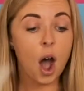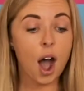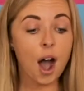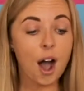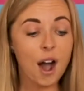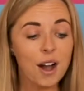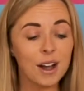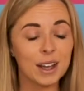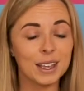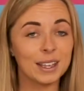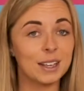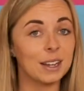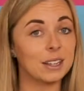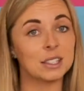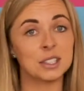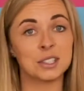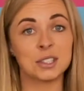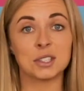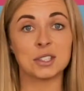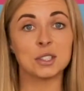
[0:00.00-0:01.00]
I
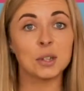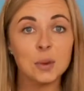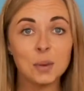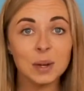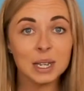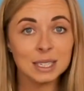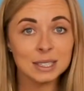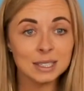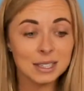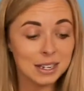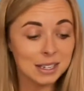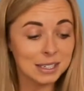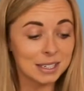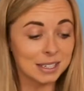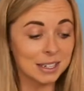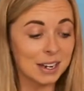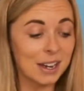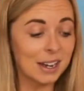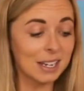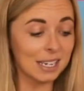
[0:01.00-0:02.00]
got so
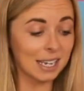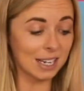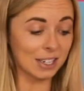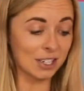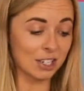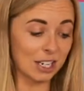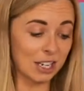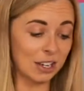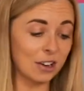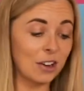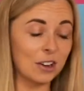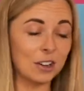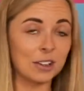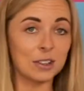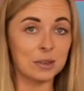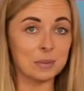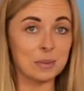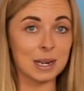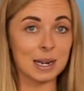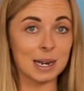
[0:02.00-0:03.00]
excited. I actually
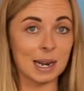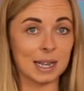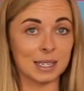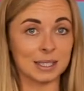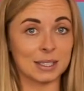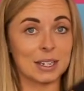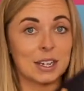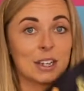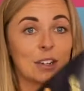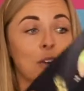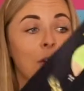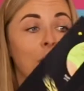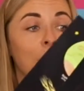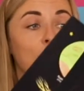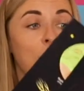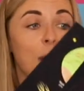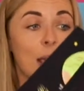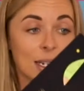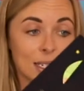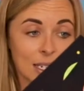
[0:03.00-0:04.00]
colored them in last night
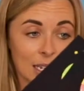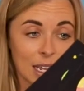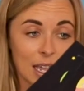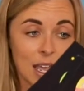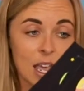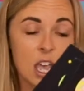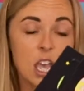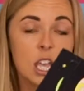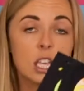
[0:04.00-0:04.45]
already.